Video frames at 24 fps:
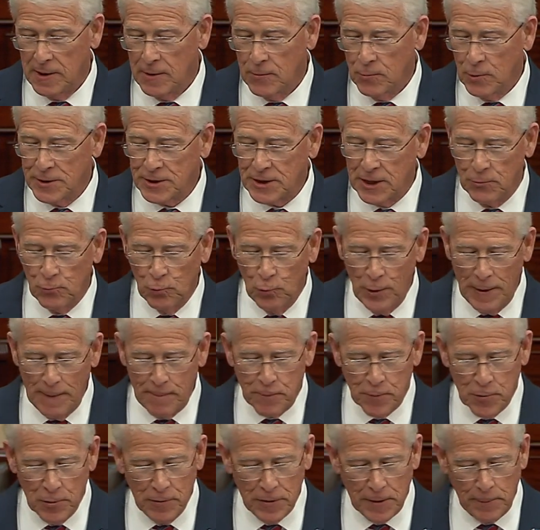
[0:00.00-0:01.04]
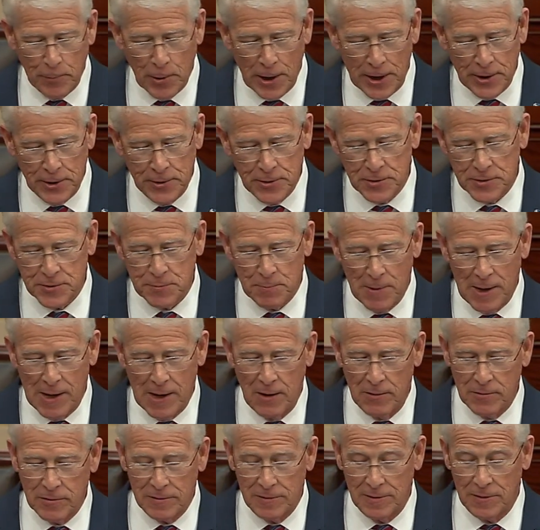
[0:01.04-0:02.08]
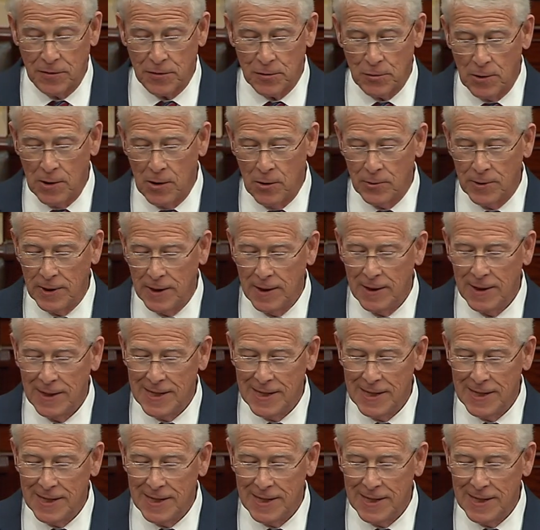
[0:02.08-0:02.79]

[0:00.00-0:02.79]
which can rip through the predator's mouth and throat,